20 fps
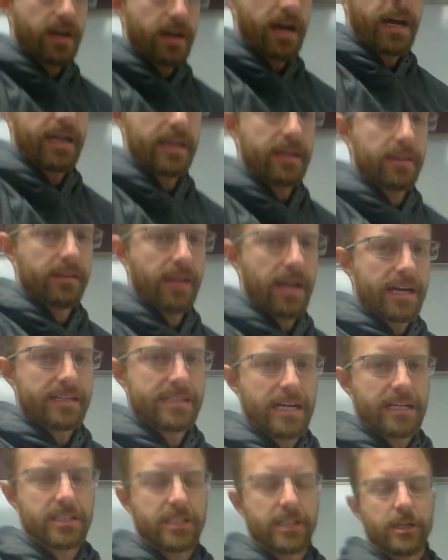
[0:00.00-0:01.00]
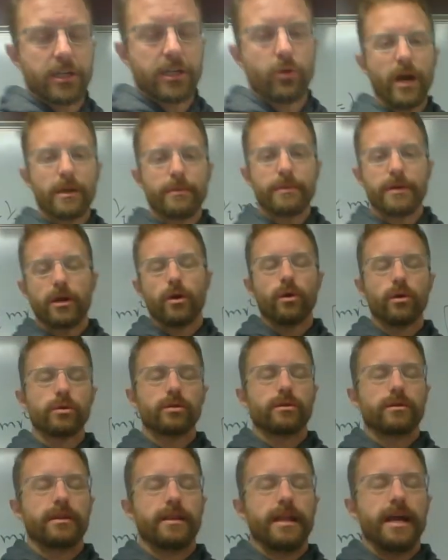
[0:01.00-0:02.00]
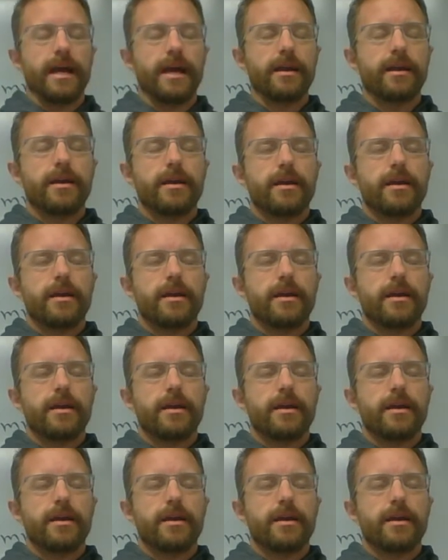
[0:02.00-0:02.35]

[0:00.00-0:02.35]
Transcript: Light is actually quite a bit older than that